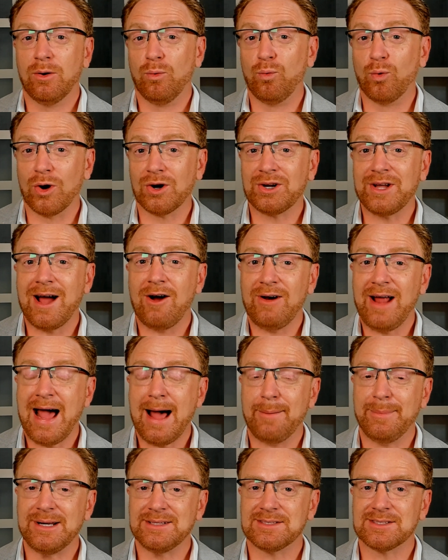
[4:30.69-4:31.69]
workout
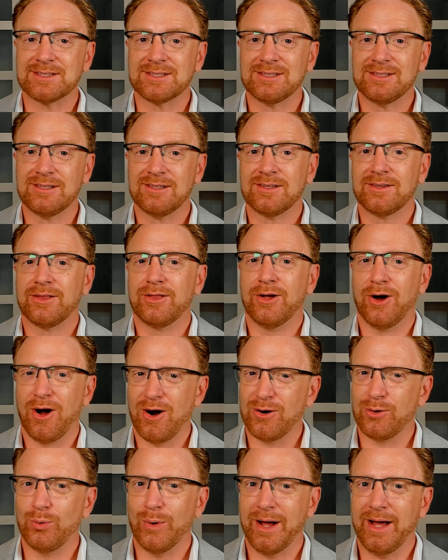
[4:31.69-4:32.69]
habits the
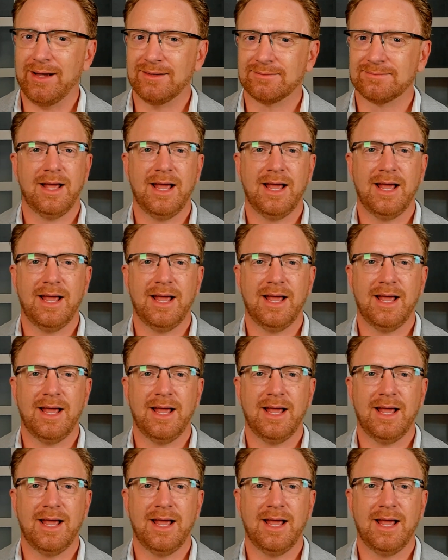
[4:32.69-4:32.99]
hard way.